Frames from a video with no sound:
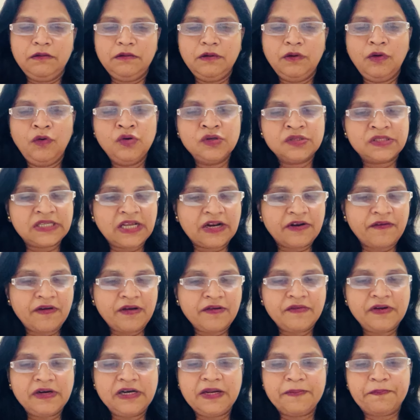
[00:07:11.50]
whose
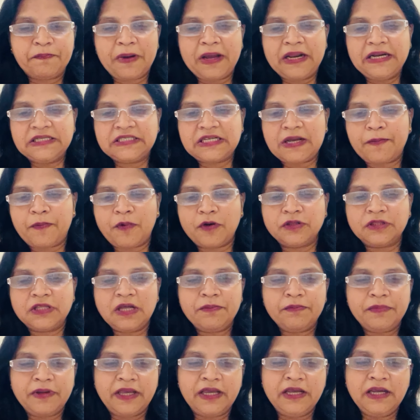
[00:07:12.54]
survival depends upon the
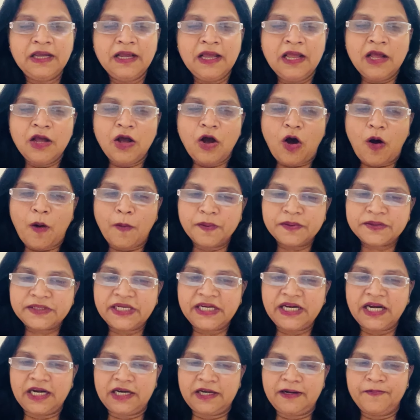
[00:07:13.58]
being
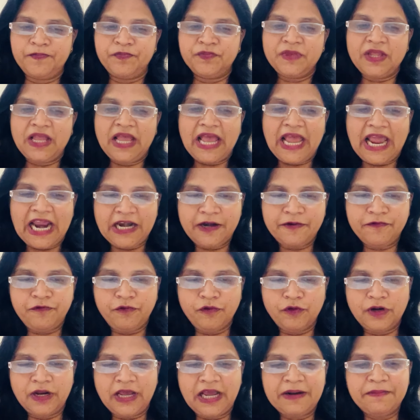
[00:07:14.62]
obstinate,
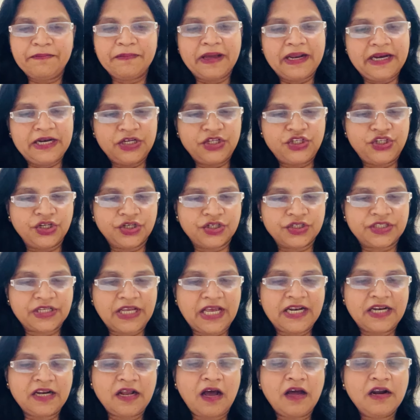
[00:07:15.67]
hateful and malicious
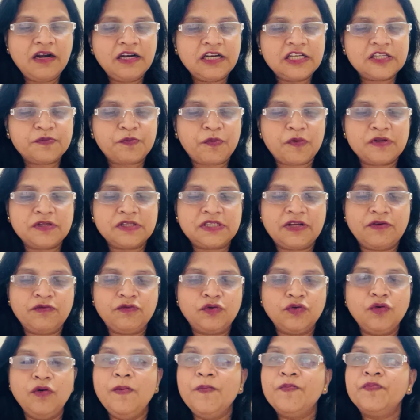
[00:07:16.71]
and unresponsive
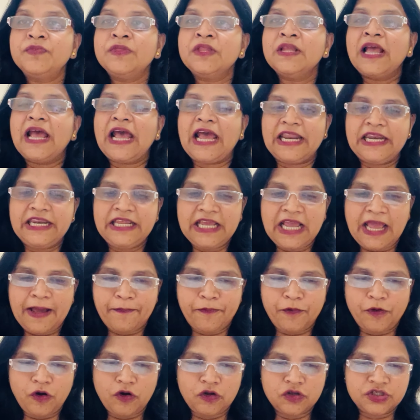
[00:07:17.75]
to any
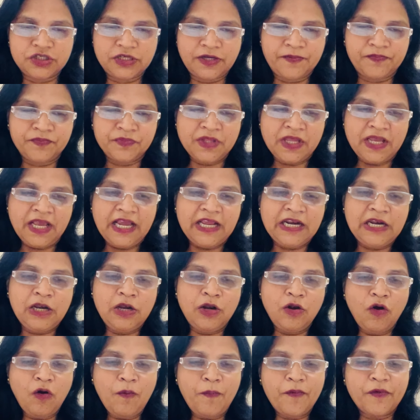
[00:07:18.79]
apology. In
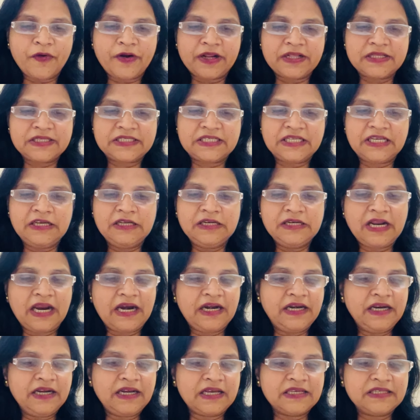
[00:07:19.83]
low potency,
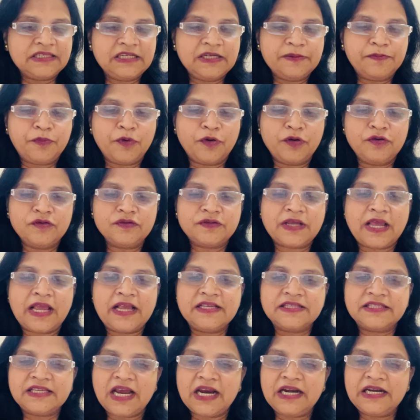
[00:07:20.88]
nitric acid produces
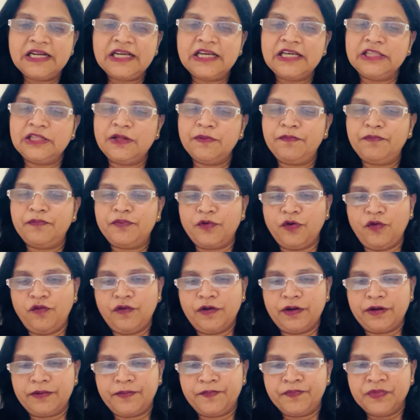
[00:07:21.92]
anxiety in the
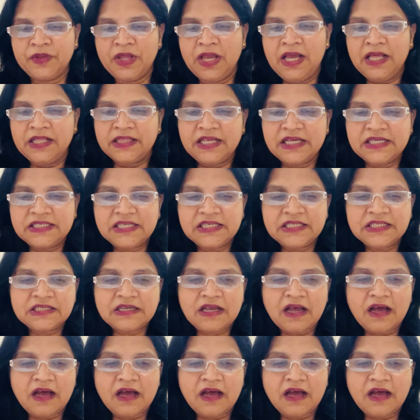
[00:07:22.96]
prover. This is